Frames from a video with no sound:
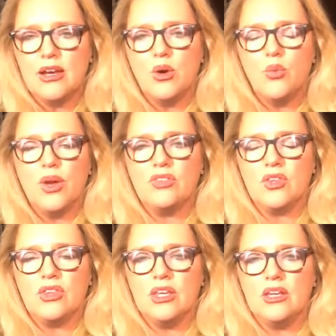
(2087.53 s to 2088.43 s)
with
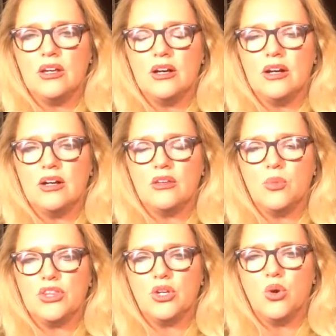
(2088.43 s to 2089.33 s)

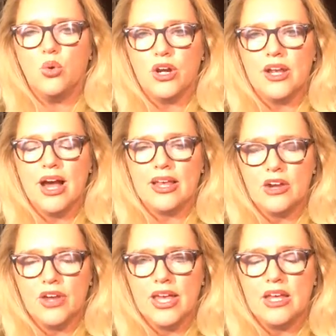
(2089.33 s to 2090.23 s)
the court not
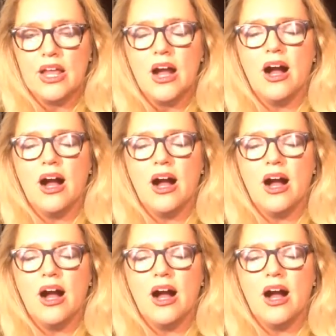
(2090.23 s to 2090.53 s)
hearing it.